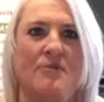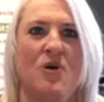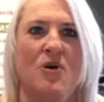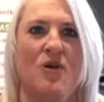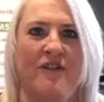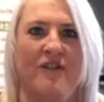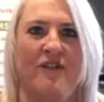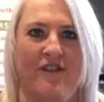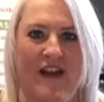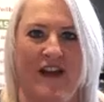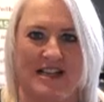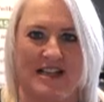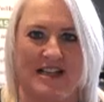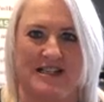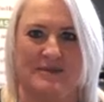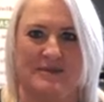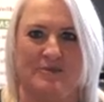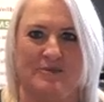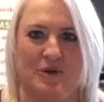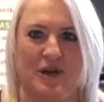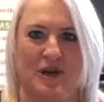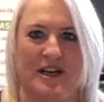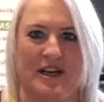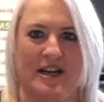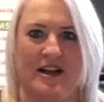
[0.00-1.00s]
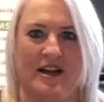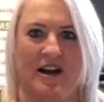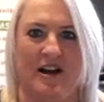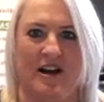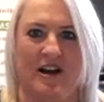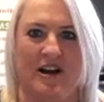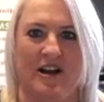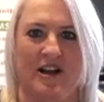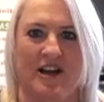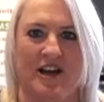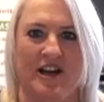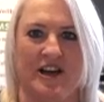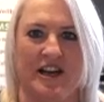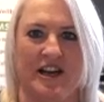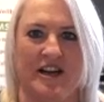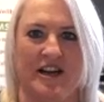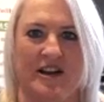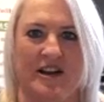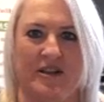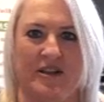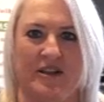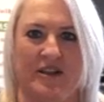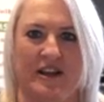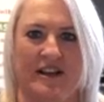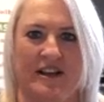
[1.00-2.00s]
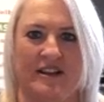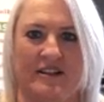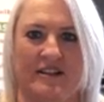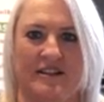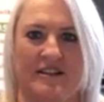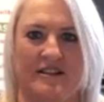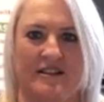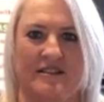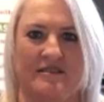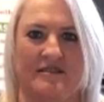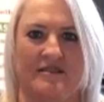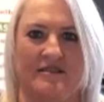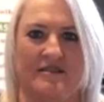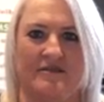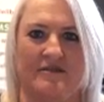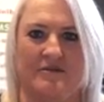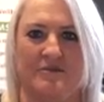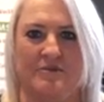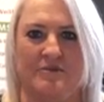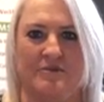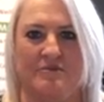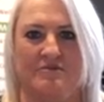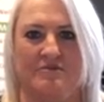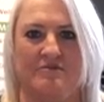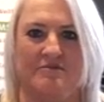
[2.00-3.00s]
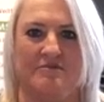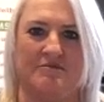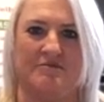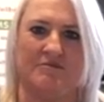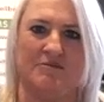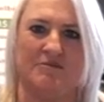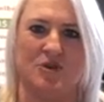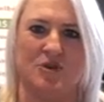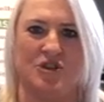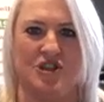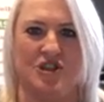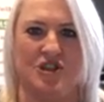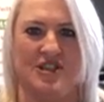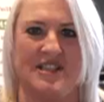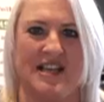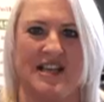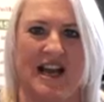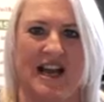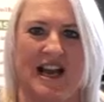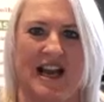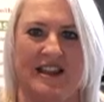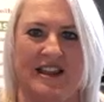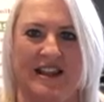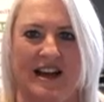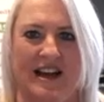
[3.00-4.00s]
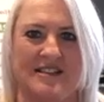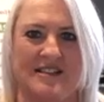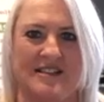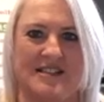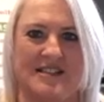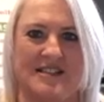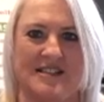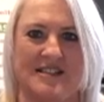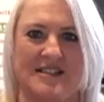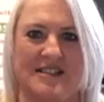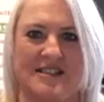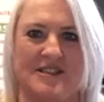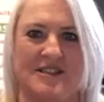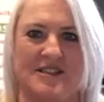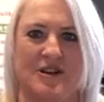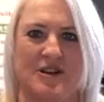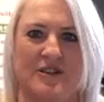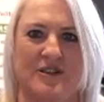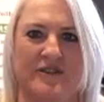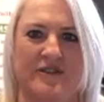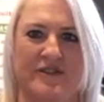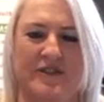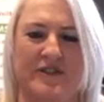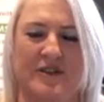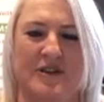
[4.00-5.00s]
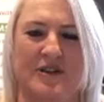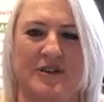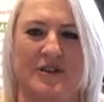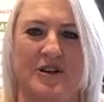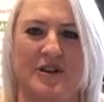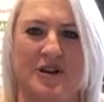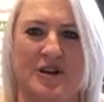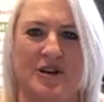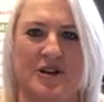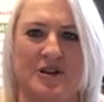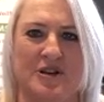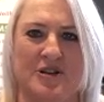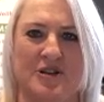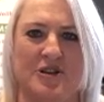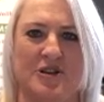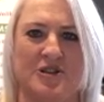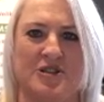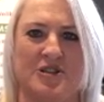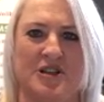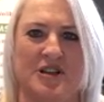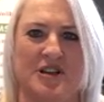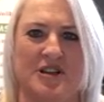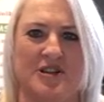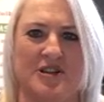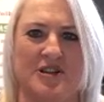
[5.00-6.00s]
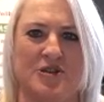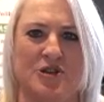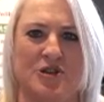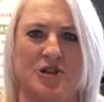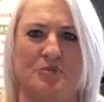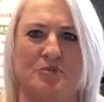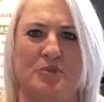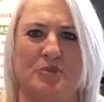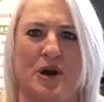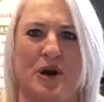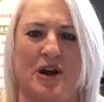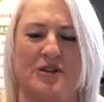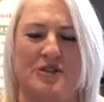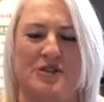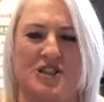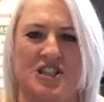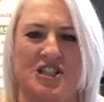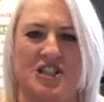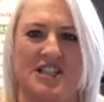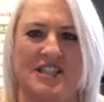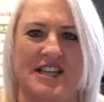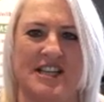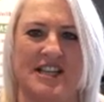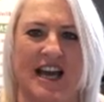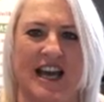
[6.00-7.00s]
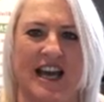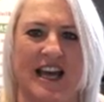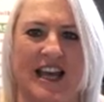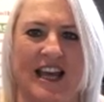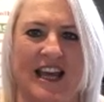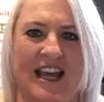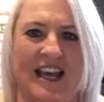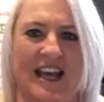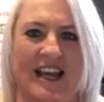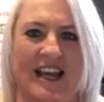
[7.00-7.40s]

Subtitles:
more flexible in our learning, I think, would you say that's sort of a good approach to take?